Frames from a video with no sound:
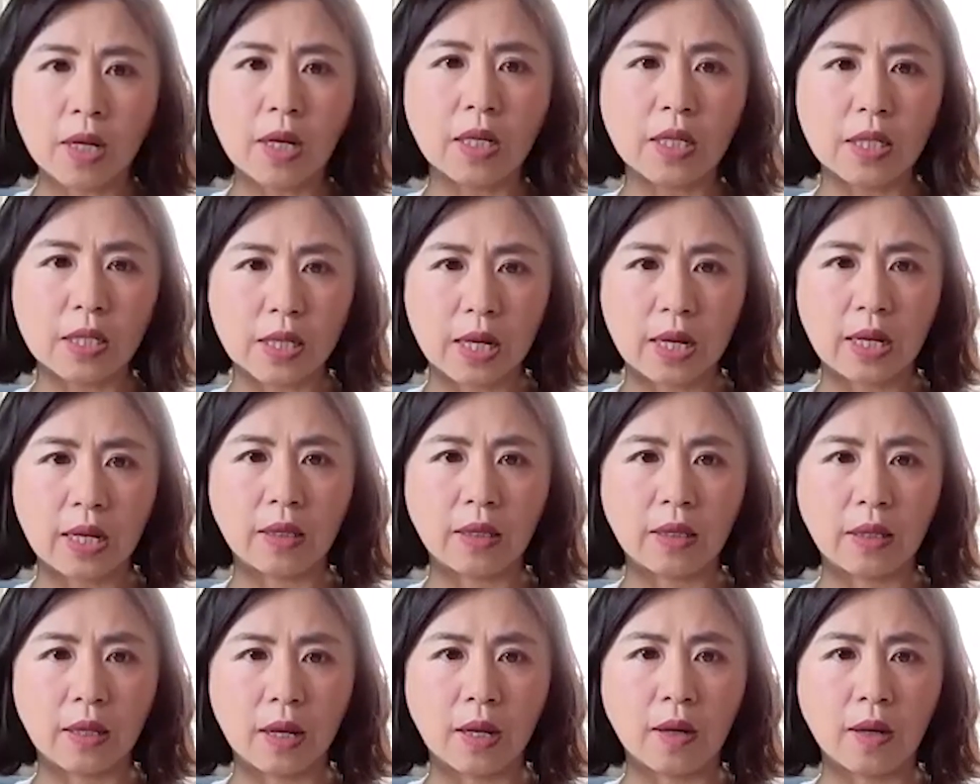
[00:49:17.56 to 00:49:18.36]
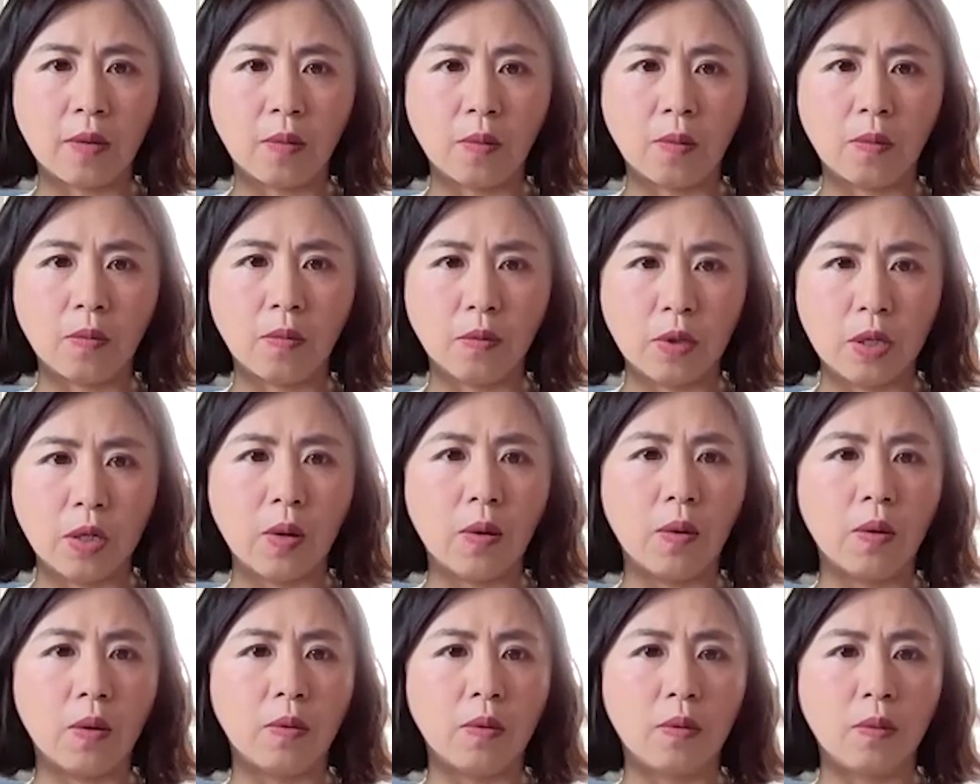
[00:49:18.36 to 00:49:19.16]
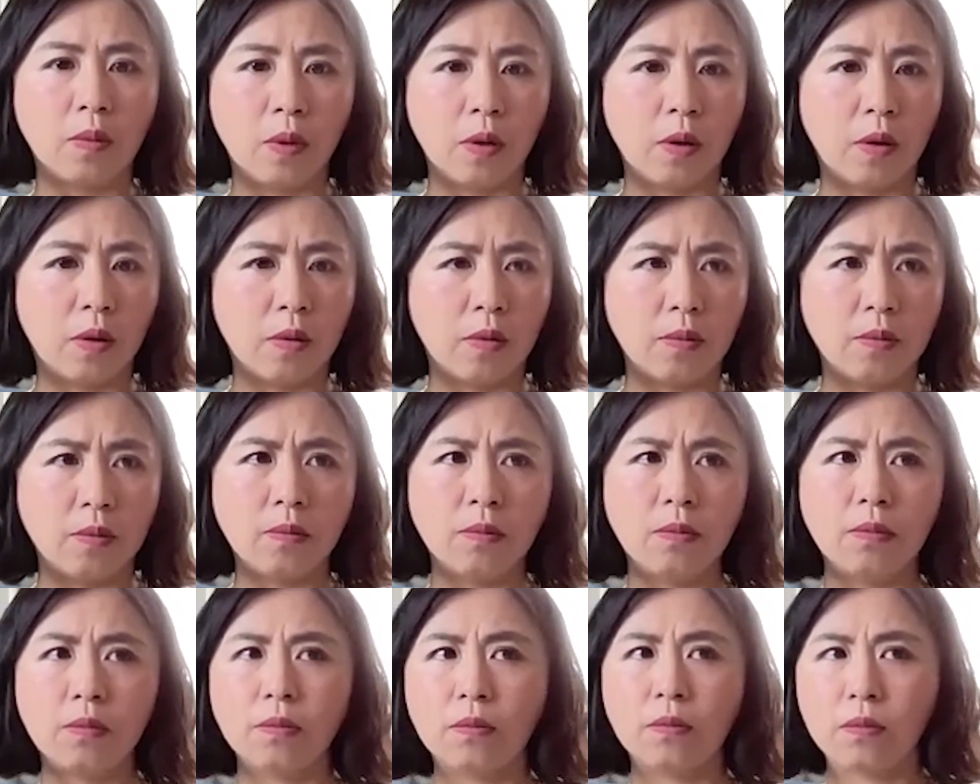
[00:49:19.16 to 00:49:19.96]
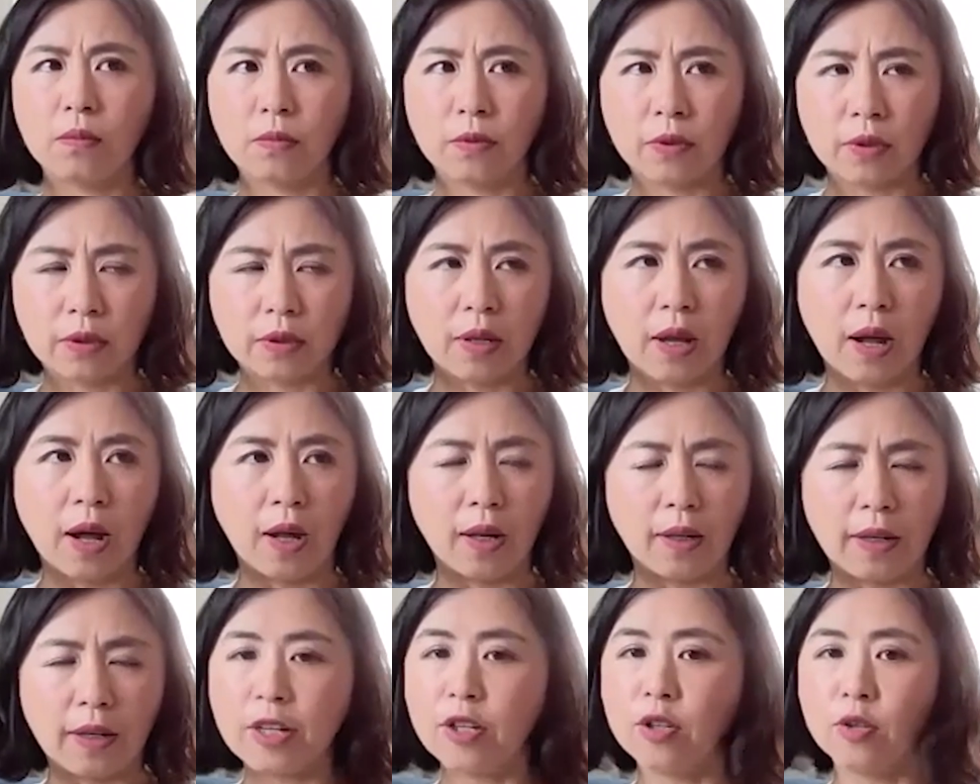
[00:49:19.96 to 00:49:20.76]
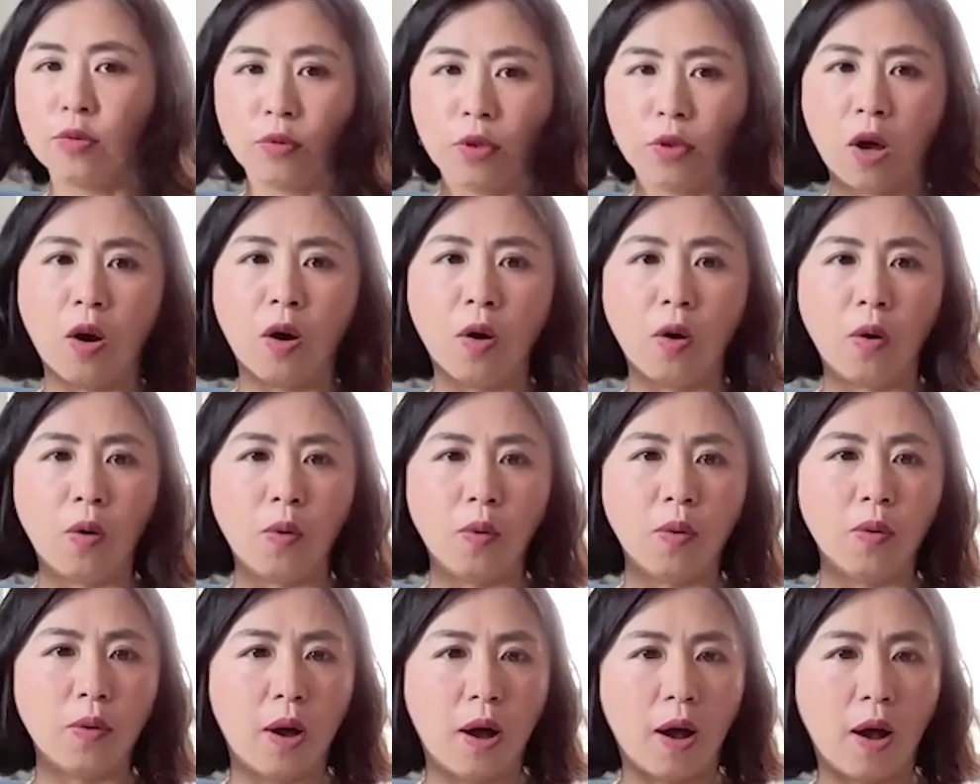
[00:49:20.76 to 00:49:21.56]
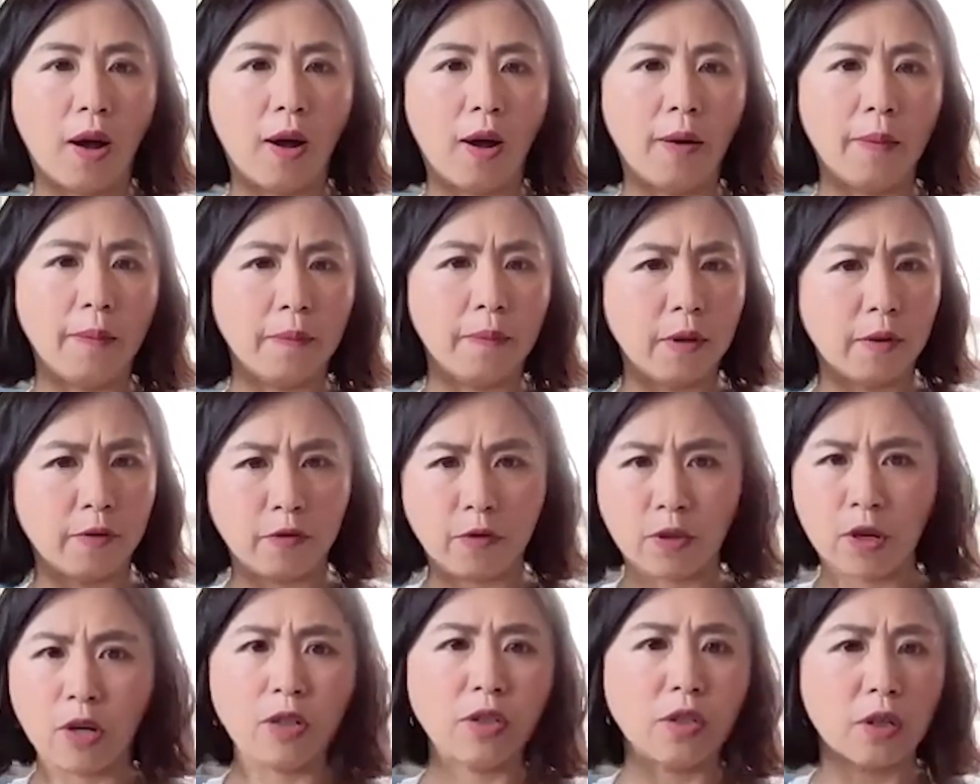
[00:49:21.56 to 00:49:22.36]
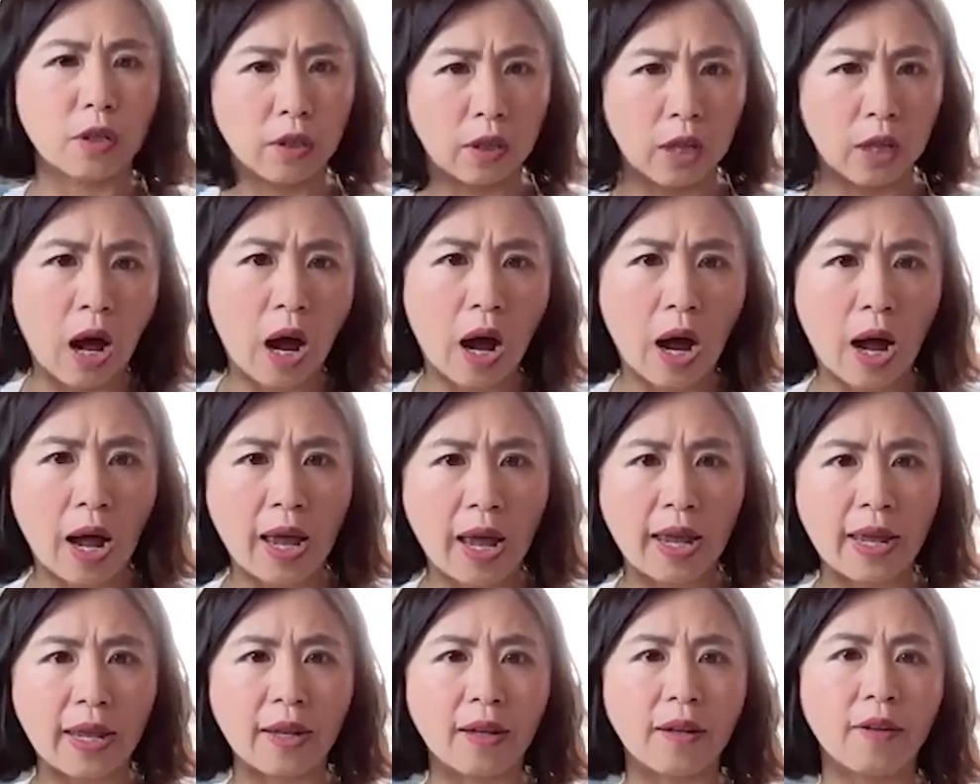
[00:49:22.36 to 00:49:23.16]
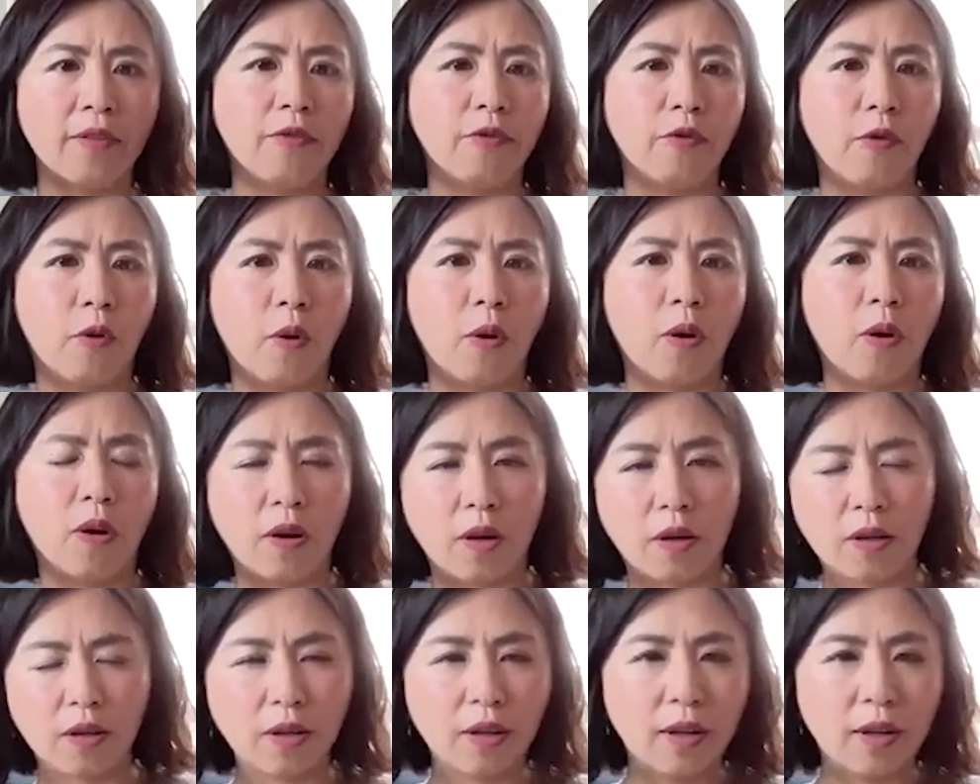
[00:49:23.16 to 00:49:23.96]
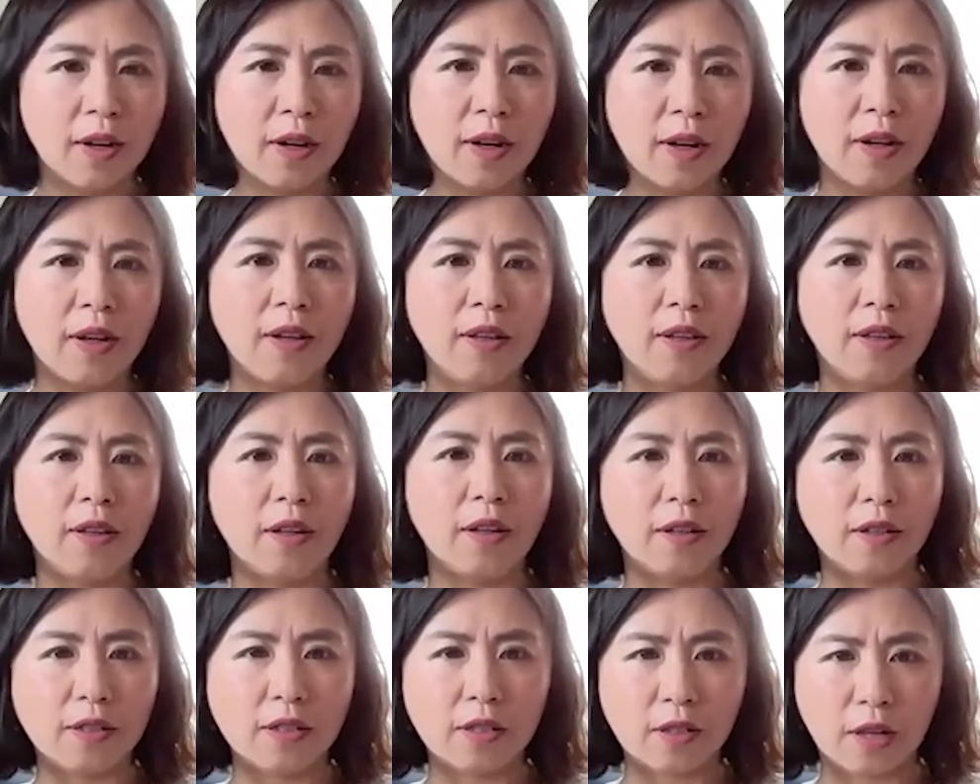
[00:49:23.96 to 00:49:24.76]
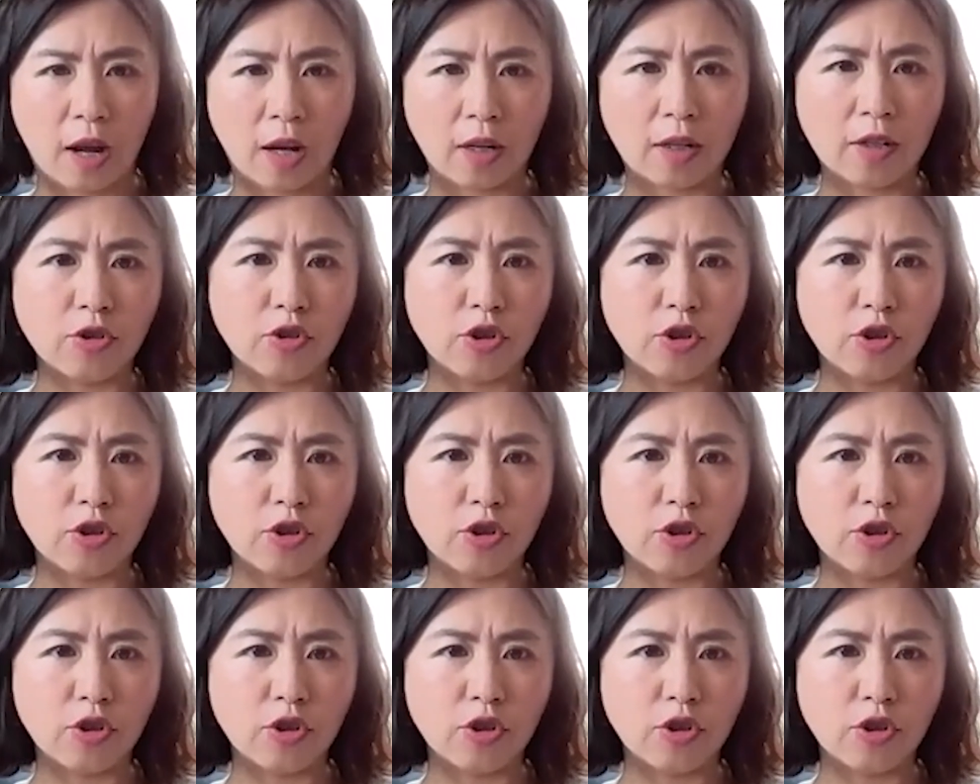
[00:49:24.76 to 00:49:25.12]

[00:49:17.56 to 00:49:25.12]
us and then we'll let you know if there's a line for the scholarship.